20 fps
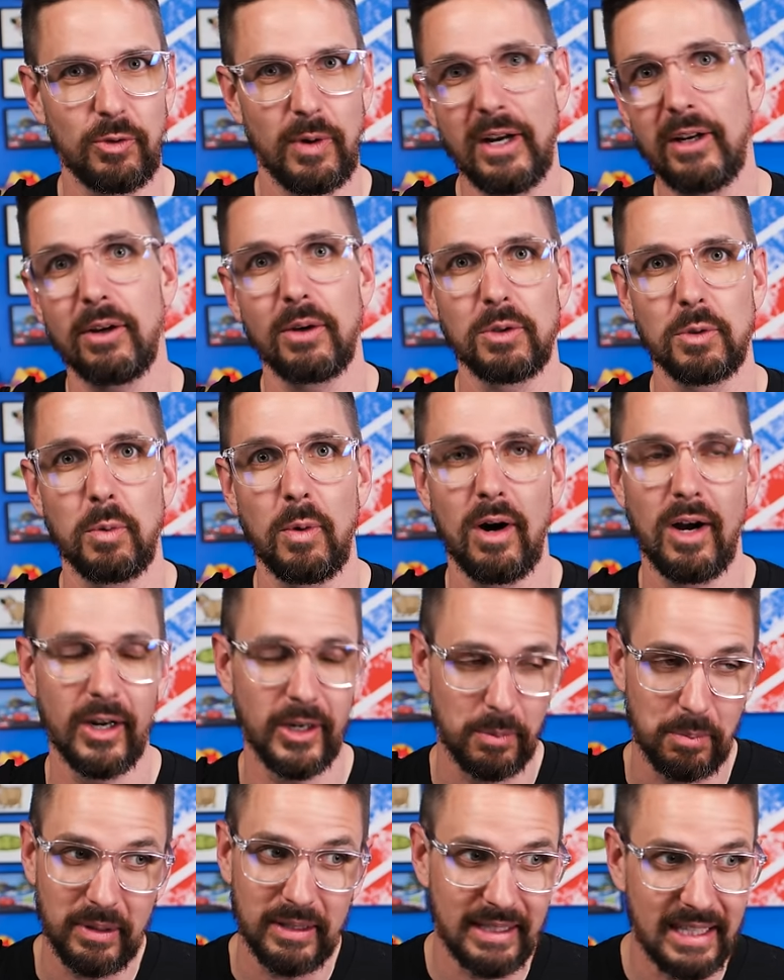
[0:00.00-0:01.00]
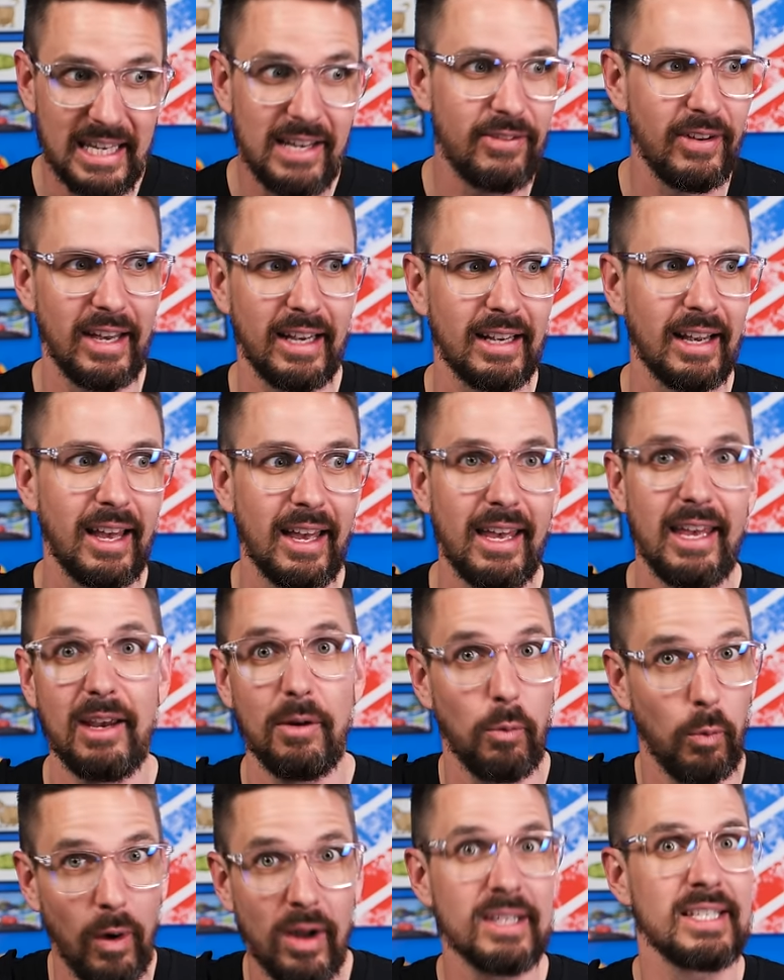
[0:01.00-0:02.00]
Draco's wand, believing
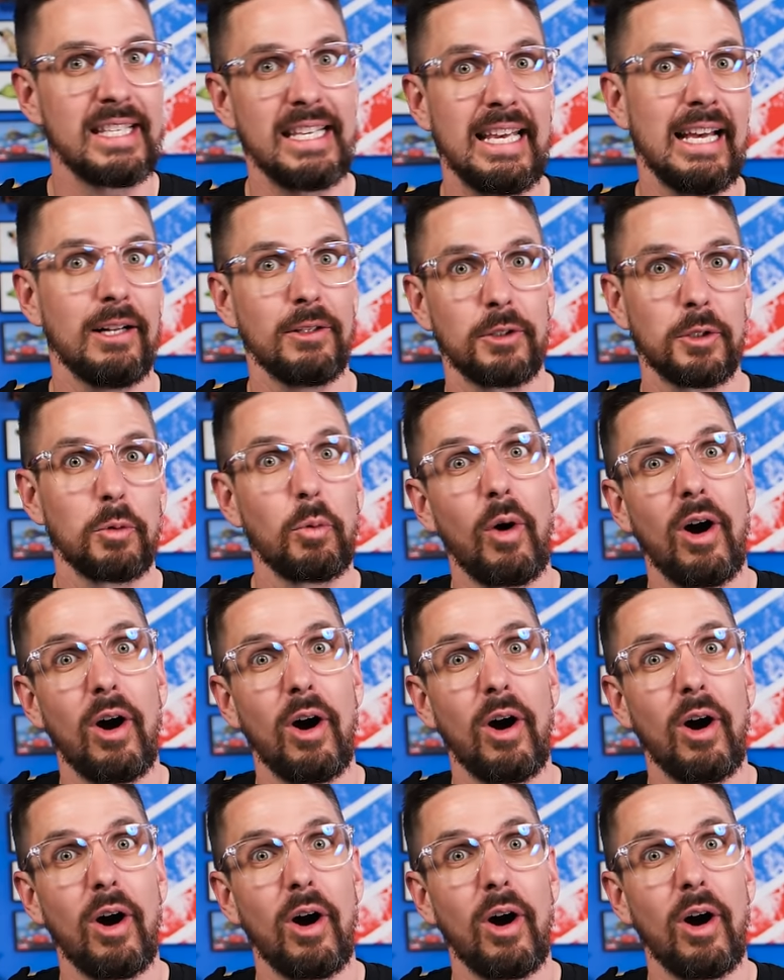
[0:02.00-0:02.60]
it was the Elder